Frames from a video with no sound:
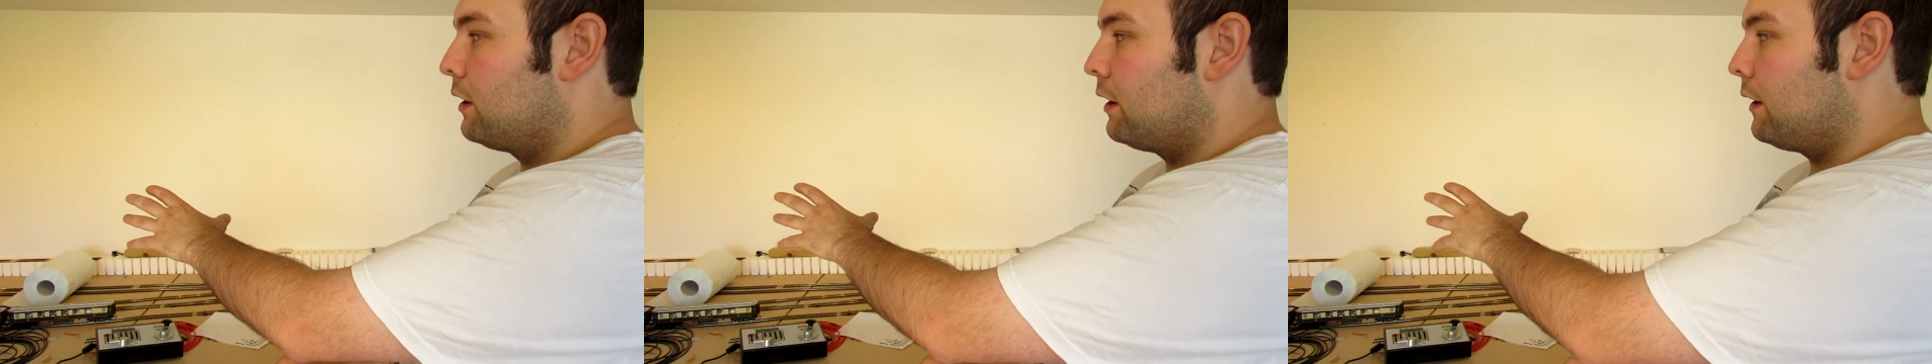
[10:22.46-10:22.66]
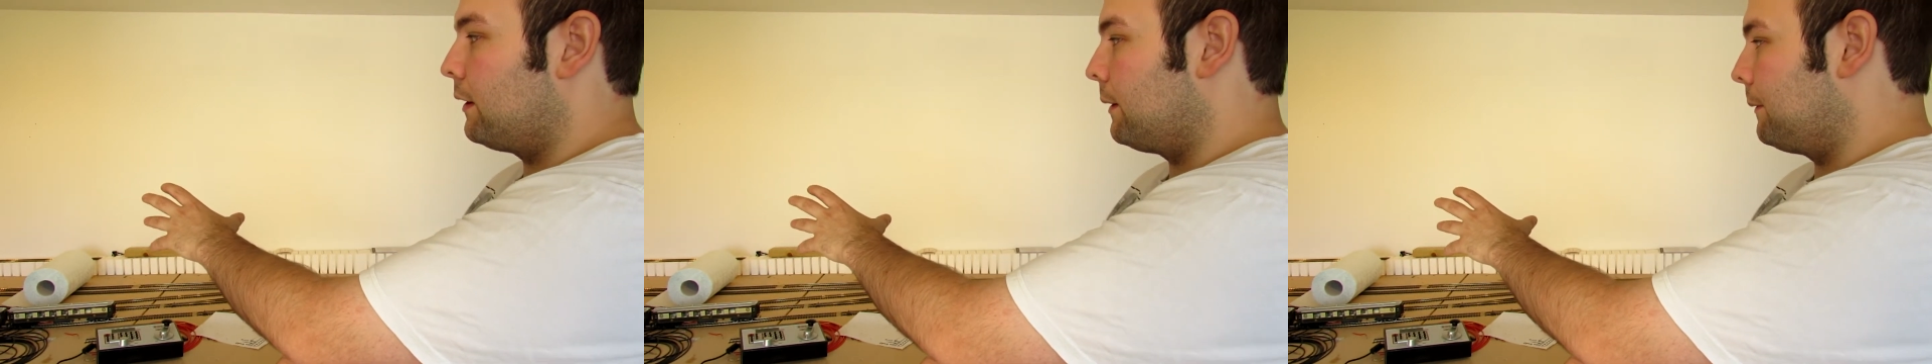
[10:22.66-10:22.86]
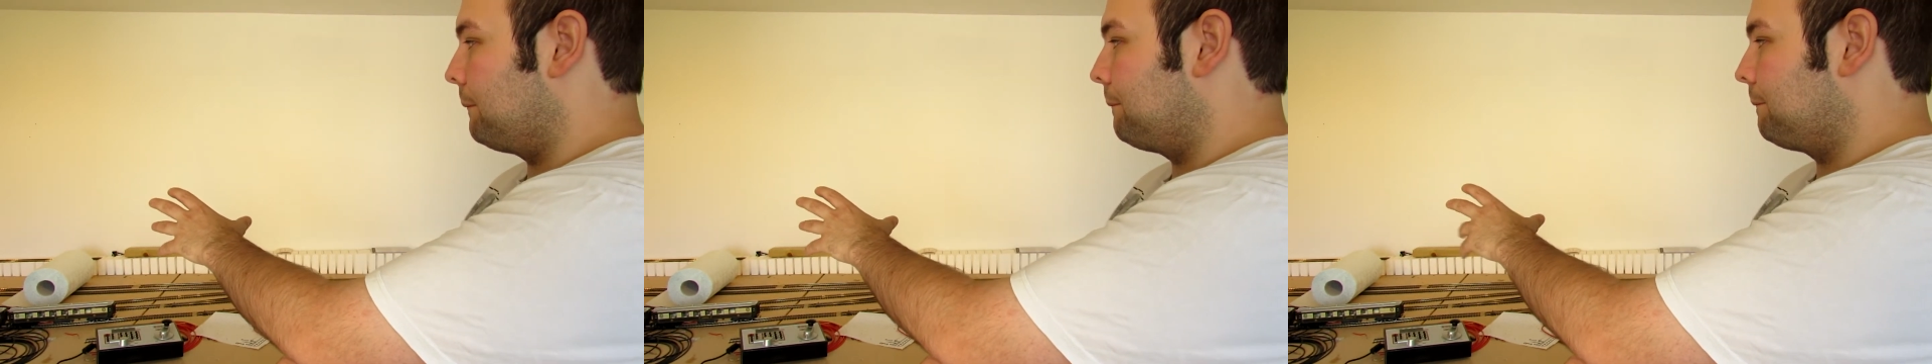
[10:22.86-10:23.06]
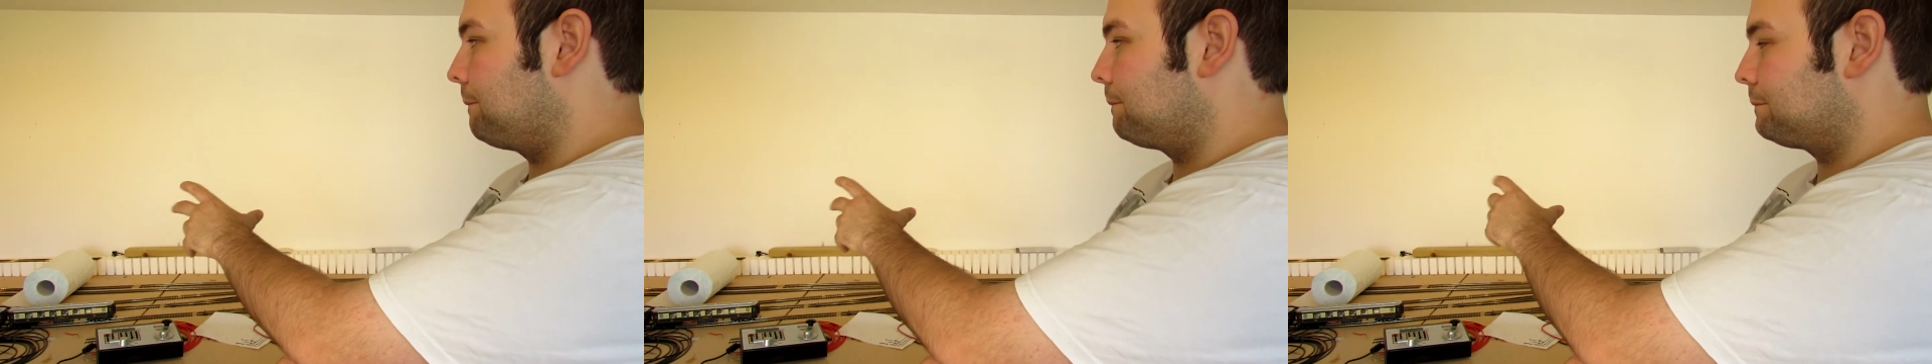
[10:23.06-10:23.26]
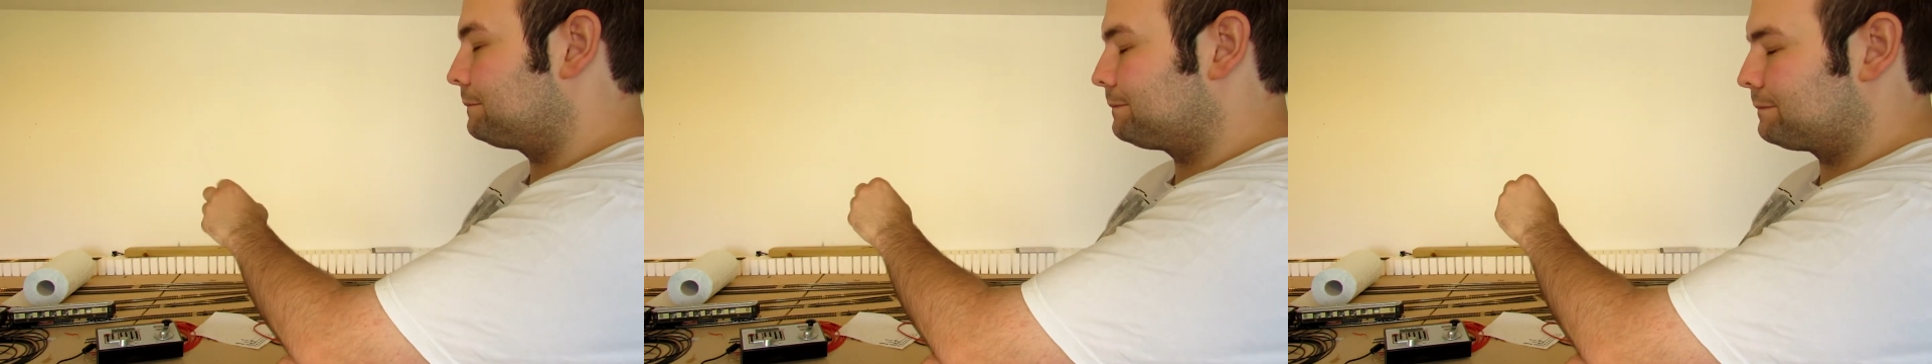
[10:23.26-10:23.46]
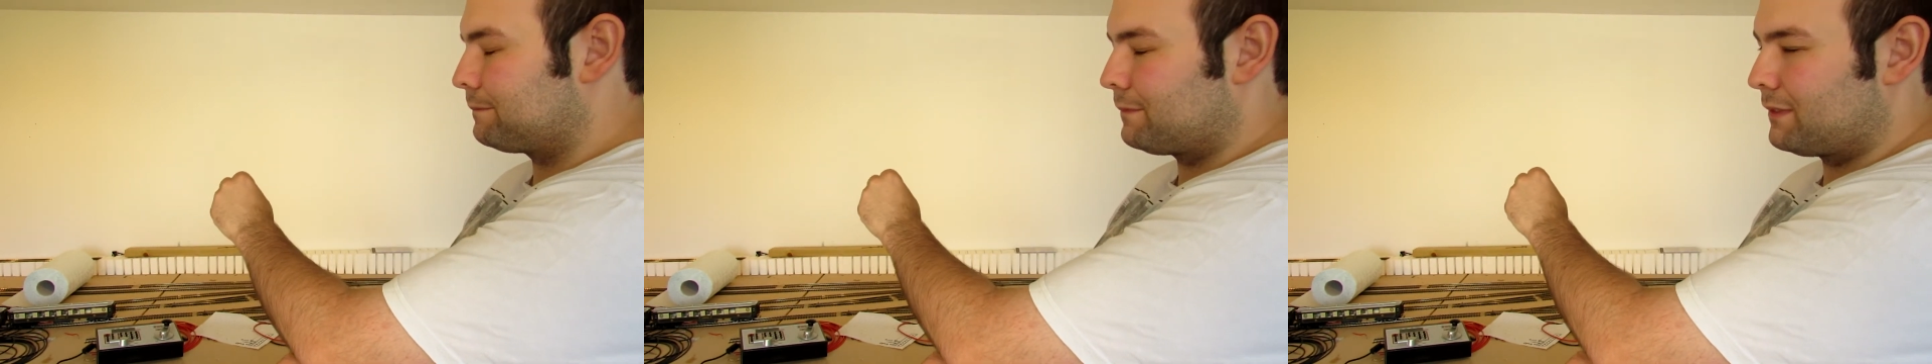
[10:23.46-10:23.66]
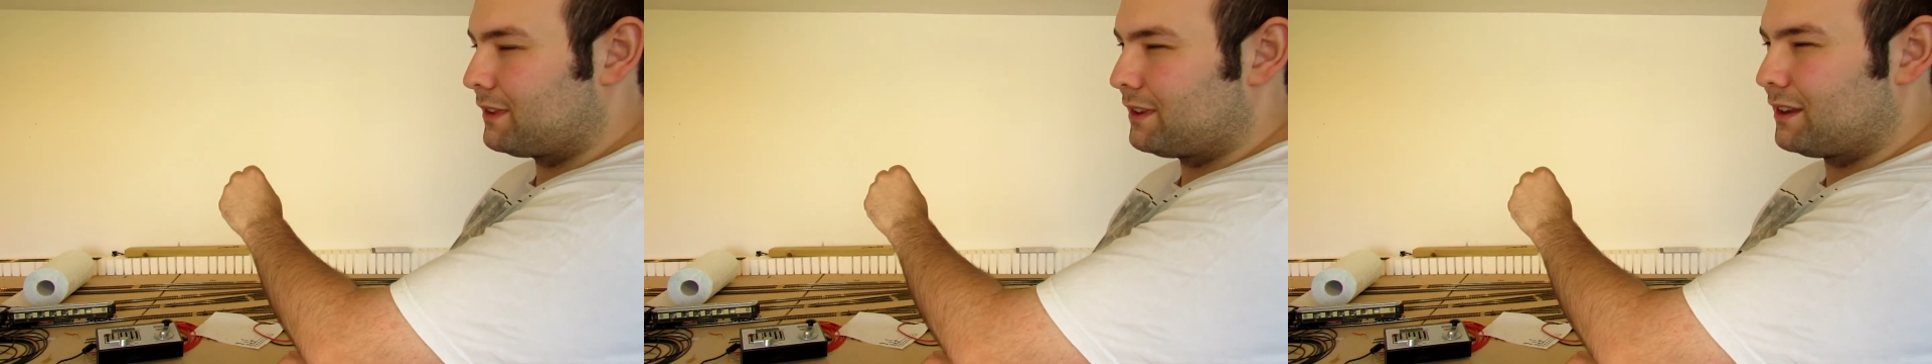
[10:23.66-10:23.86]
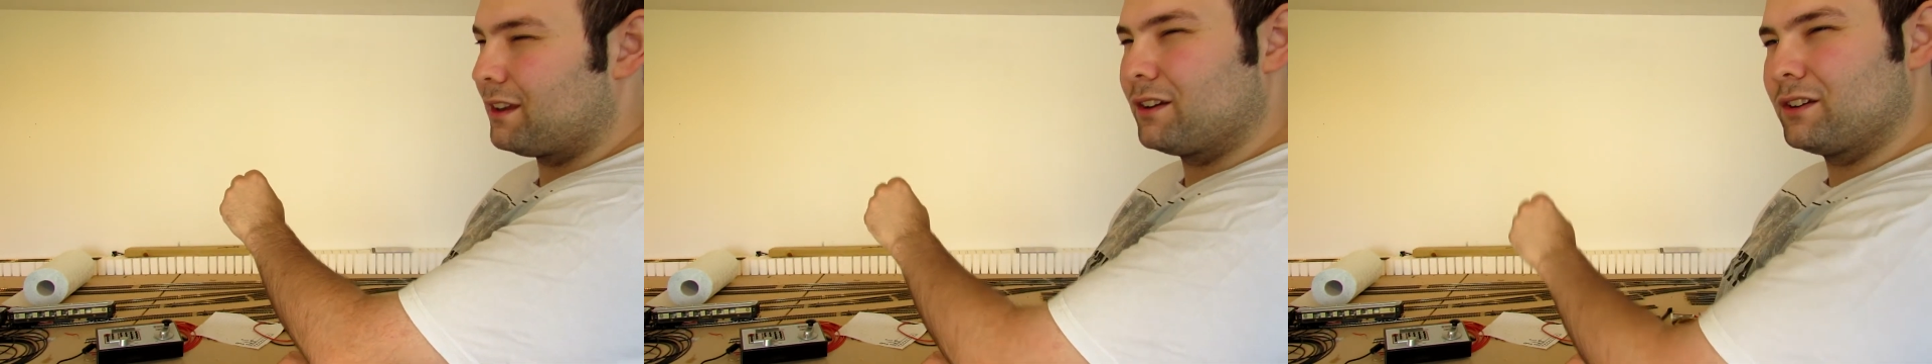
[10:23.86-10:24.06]

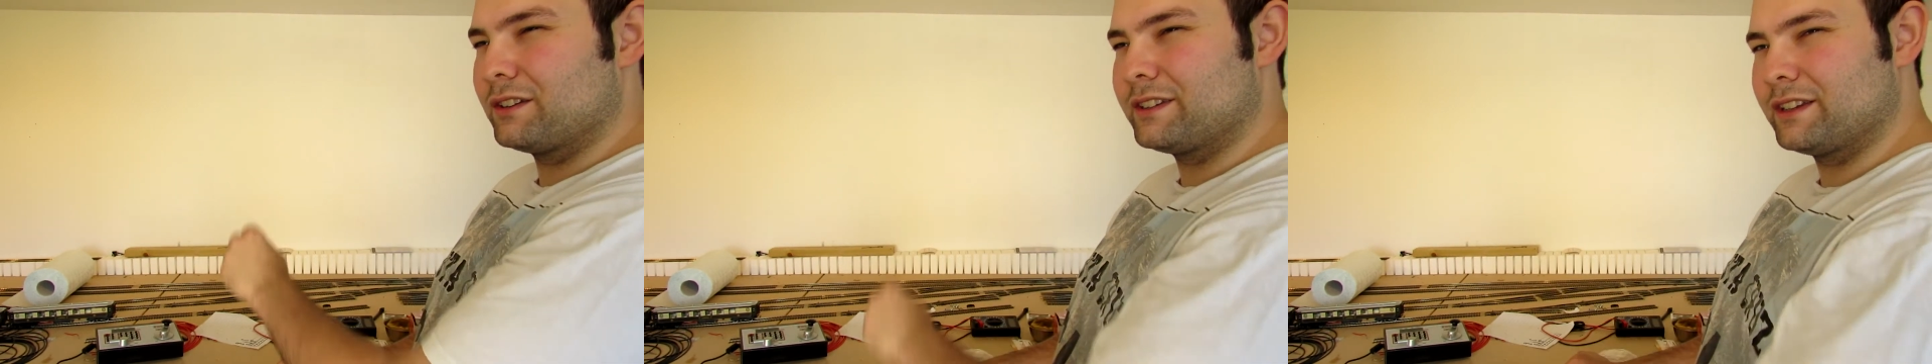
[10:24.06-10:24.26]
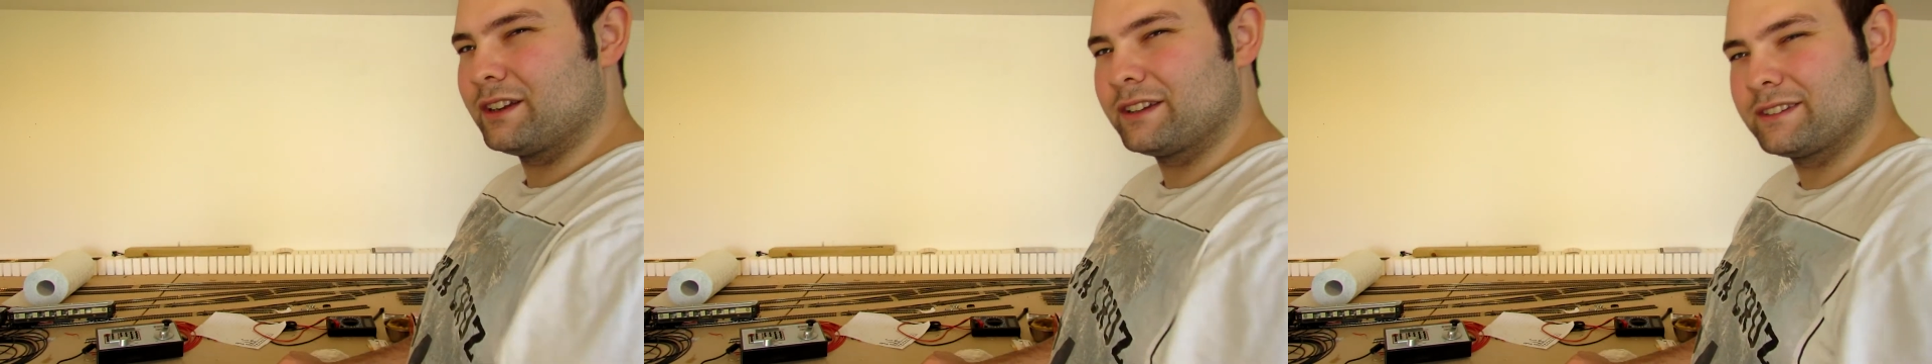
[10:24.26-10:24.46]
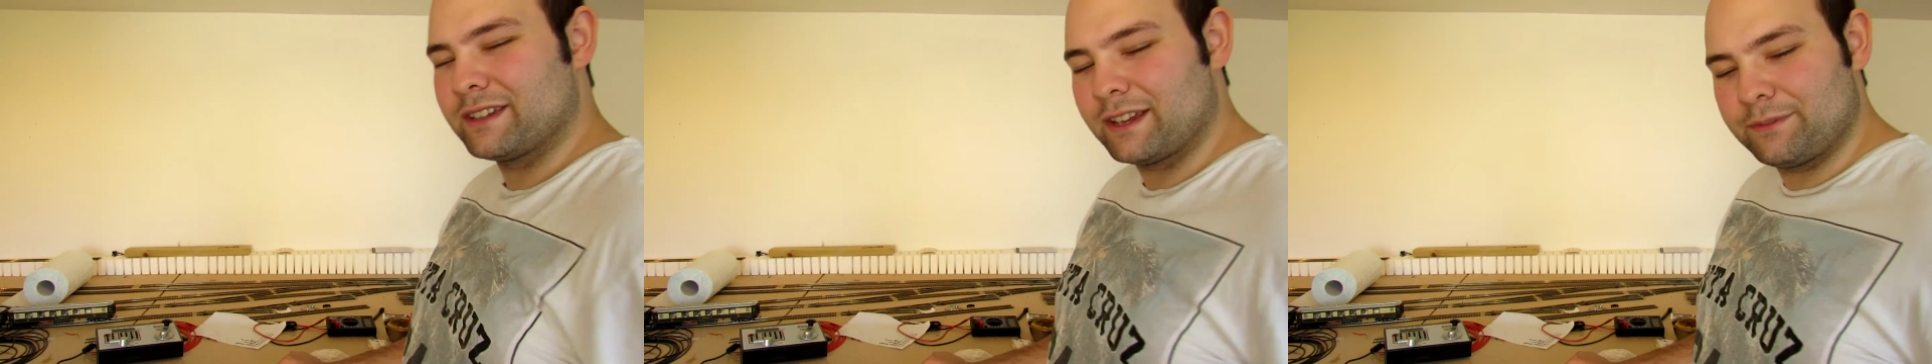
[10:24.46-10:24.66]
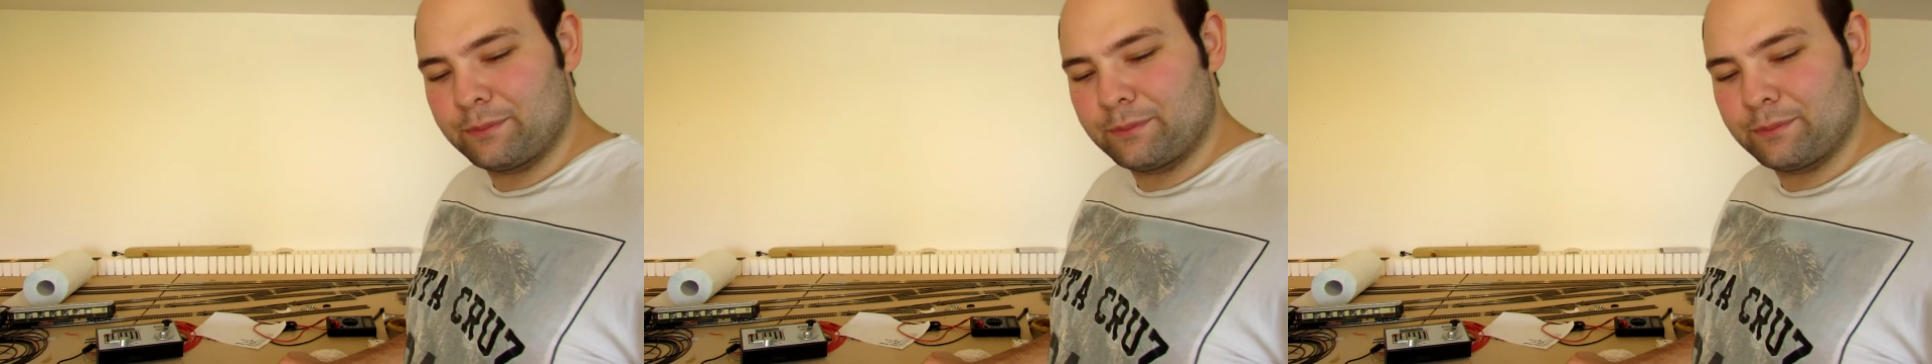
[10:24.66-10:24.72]
did I say